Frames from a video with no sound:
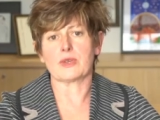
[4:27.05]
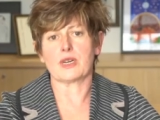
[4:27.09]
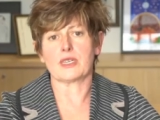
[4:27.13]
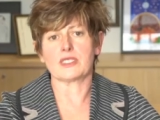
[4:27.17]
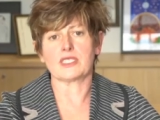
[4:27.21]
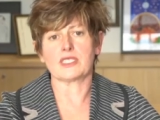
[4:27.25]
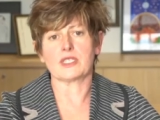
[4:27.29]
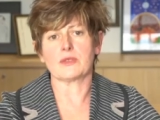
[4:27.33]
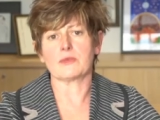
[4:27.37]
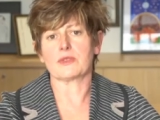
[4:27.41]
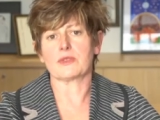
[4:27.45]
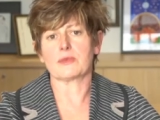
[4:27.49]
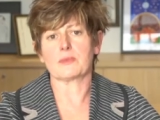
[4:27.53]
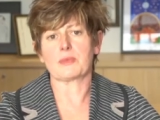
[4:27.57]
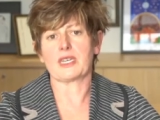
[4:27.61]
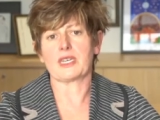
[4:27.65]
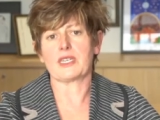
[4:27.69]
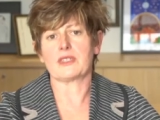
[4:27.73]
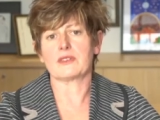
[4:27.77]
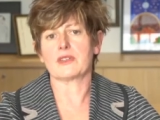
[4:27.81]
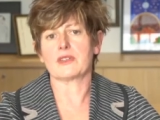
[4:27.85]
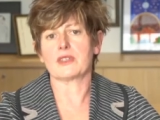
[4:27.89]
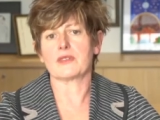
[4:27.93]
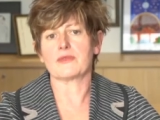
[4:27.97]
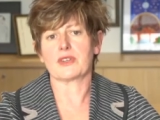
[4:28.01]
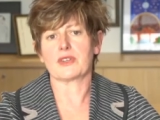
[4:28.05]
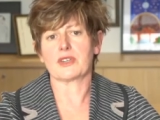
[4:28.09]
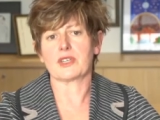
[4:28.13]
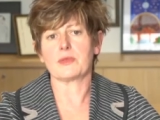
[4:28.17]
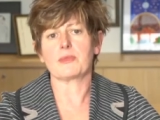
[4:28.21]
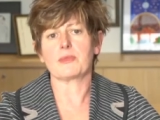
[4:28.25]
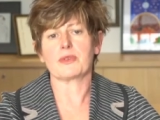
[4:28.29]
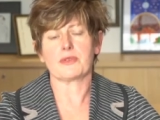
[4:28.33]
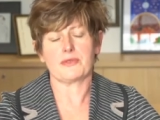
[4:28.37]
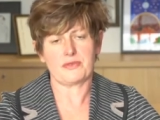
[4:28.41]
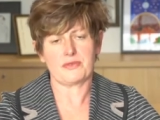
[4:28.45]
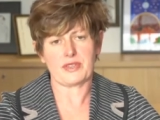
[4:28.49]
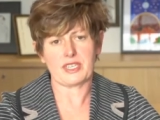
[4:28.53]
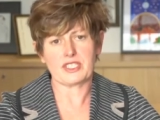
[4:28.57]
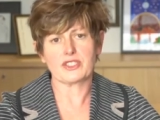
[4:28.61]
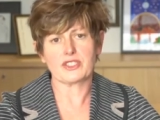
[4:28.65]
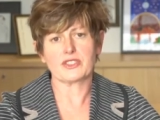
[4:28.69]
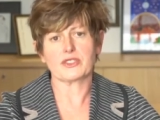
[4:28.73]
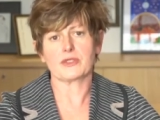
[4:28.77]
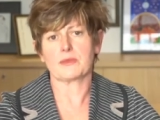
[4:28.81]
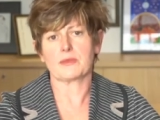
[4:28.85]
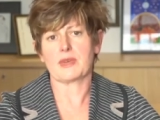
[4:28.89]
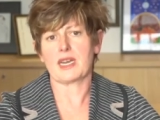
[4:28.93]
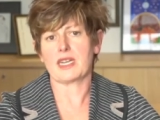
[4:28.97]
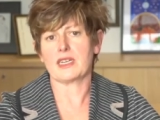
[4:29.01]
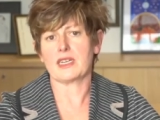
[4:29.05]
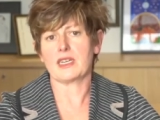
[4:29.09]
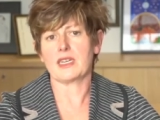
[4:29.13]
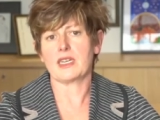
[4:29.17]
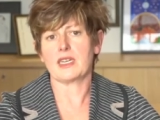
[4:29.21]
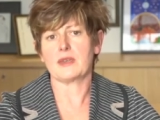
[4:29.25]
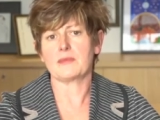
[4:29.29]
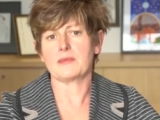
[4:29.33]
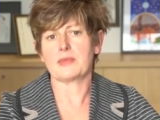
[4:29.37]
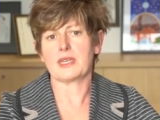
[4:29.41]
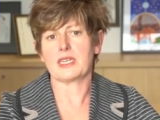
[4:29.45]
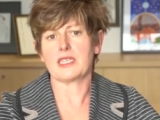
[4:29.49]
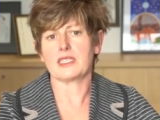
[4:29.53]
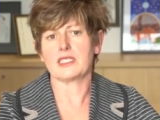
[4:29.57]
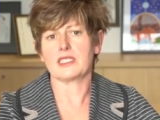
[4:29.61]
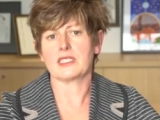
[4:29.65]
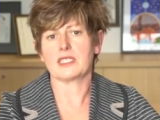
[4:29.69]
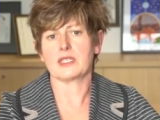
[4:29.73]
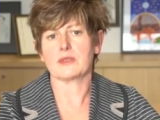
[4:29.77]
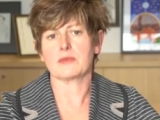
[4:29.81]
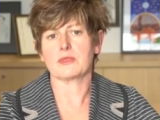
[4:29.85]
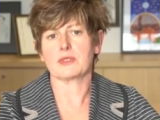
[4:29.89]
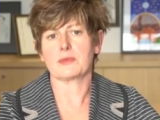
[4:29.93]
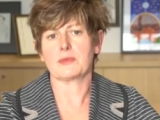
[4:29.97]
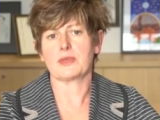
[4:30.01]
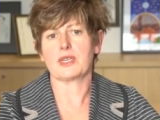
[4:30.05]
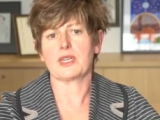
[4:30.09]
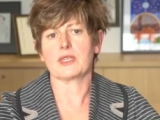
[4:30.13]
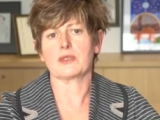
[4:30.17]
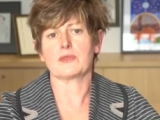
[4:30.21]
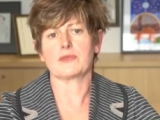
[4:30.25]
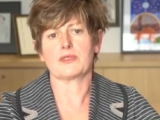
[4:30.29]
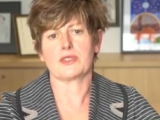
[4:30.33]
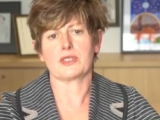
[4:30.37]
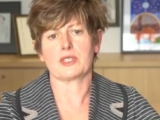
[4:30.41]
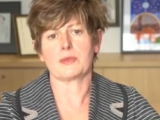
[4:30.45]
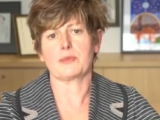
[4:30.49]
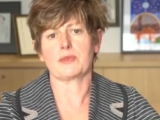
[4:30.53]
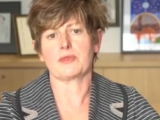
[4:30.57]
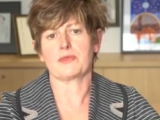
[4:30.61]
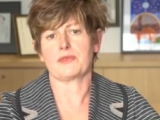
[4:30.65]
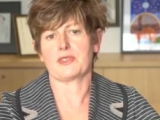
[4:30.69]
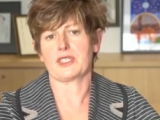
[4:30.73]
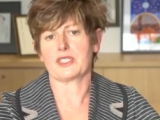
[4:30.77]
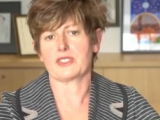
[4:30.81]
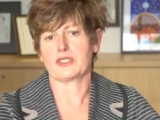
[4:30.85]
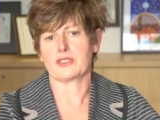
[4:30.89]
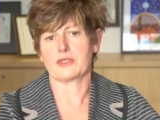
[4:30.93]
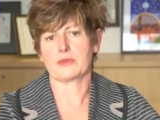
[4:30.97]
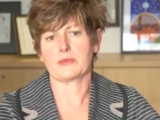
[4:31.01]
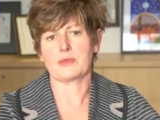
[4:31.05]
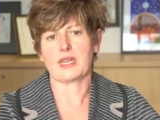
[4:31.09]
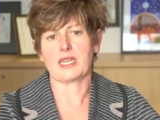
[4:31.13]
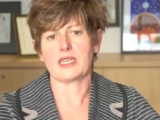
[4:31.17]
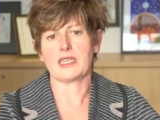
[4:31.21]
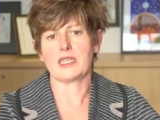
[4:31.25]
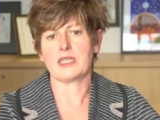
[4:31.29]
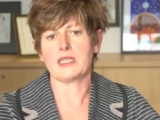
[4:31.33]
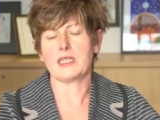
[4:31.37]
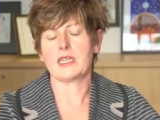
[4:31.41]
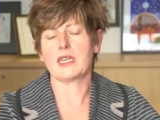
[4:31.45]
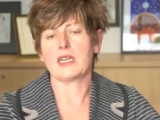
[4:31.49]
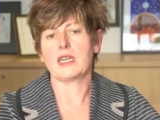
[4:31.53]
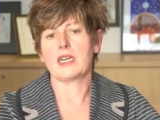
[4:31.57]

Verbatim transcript: I dealt with Peter on a very professional manner, and Peter dealt with me on a very professional manner.